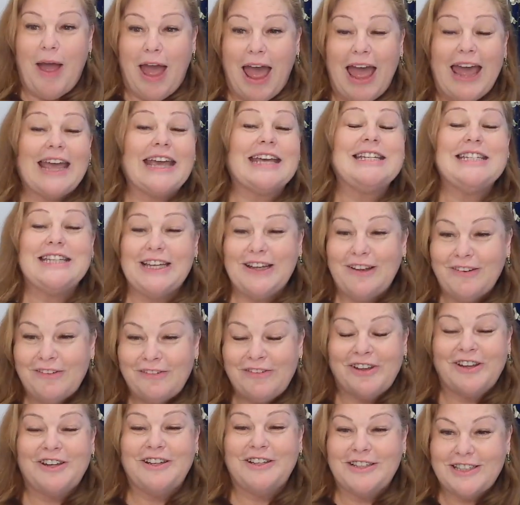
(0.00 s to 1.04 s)
active
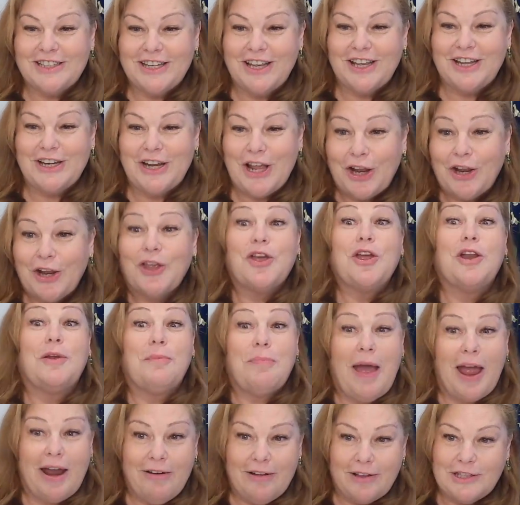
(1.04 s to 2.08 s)
and, and, and good
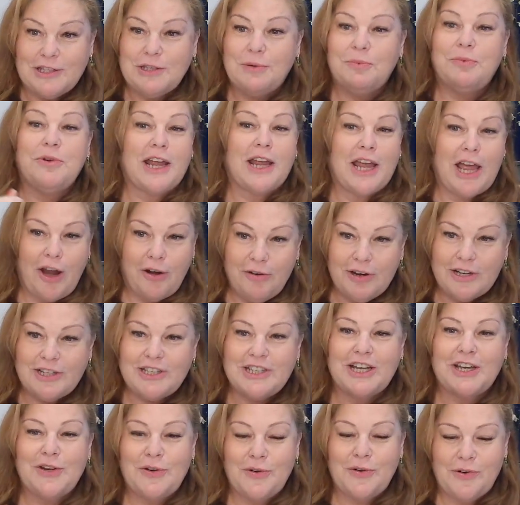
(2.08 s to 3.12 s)
parents who were
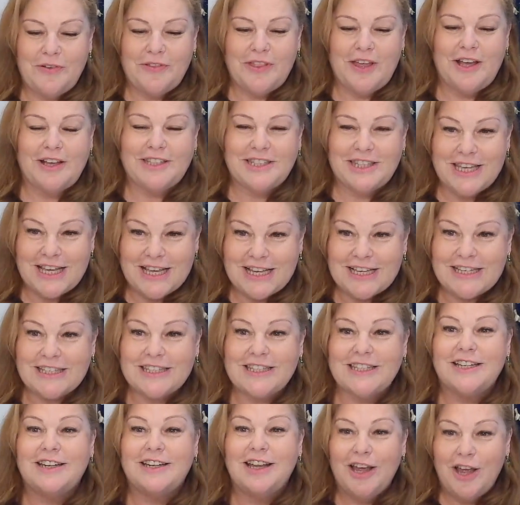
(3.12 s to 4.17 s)
encouraging and all of those things
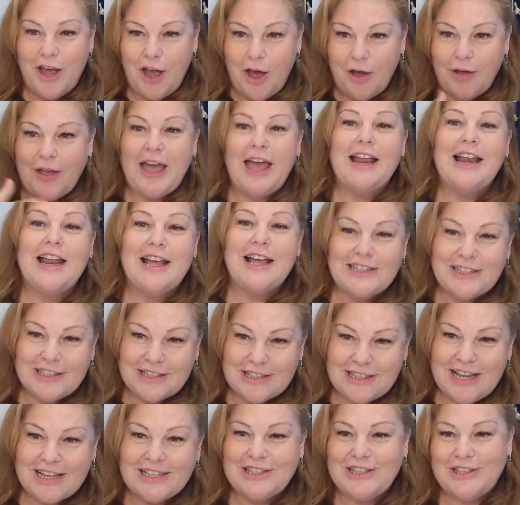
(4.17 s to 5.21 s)
and okay, let's
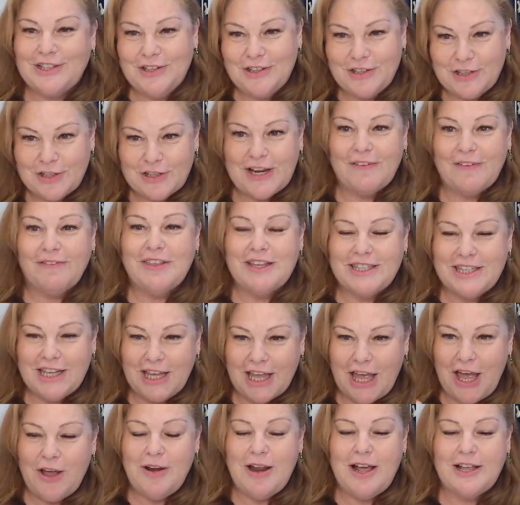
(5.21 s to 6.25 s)
let's give this a
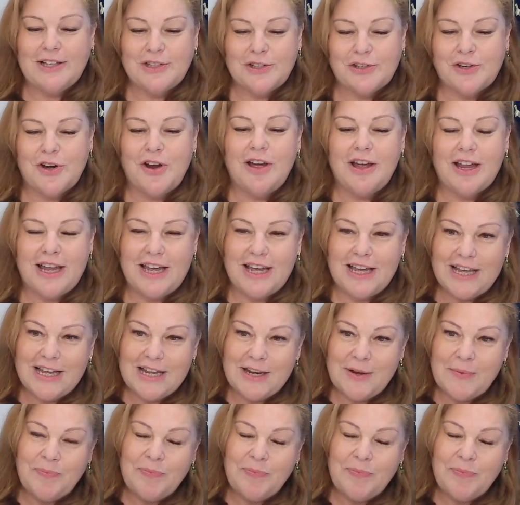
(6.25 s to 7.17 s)
go, let's try it,